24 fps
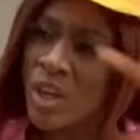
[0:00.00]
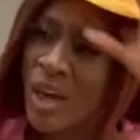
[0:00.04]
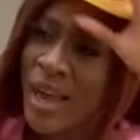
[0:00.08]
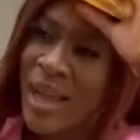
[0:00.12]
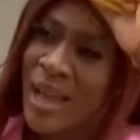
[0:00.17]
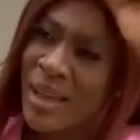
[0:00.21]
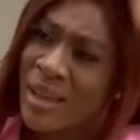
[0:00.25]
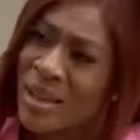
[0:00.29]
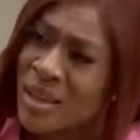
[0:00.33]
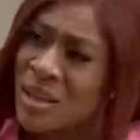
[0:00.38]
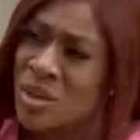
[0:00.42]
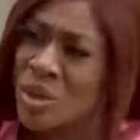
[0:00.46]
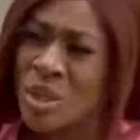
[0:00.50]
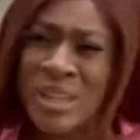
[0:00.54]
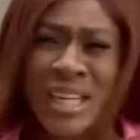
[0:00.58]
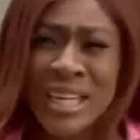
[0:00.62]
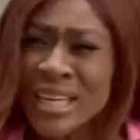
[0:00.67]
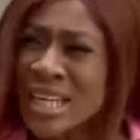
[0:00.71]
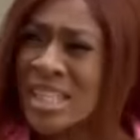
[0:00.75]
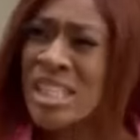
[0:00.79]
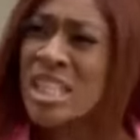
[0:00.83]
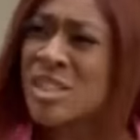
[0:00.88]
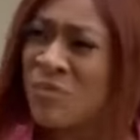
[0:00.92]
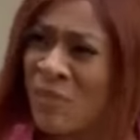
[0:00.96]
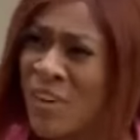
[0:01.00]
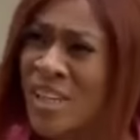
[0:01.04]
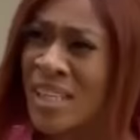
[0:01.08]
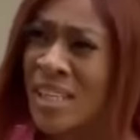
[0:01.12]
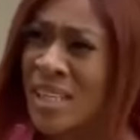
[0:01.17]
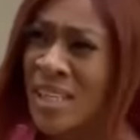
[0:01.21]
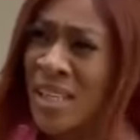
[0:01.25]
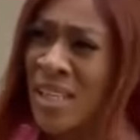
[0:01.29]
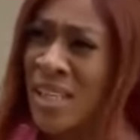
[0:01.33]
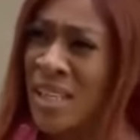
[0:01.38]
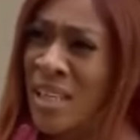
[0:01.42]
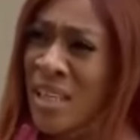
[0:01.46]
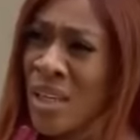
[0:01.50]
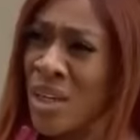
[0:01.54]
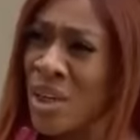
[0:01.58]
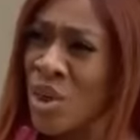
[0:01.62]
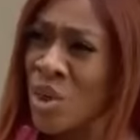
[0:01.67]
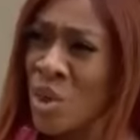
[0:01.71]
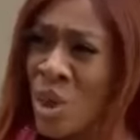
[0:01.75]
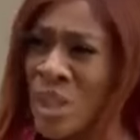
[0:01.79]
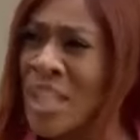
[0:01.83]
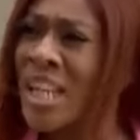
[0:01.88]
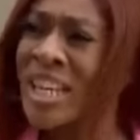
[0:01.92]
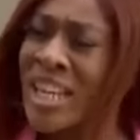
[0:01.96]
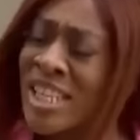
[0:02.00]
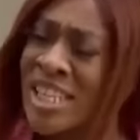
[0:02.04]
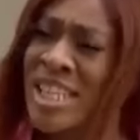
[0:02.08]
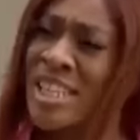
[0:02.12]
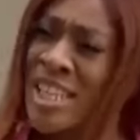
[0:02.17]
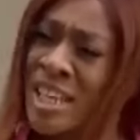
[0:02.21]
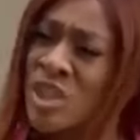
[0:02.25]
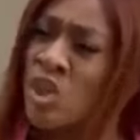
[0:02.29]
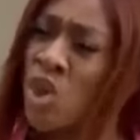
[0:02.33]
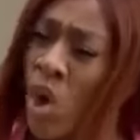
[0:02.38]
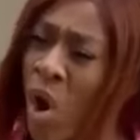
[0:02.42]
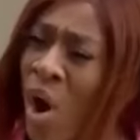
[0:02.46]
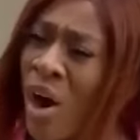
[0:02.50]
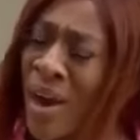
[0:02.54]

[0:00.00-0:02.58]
Wait, okay. You think this is funny? You think this is a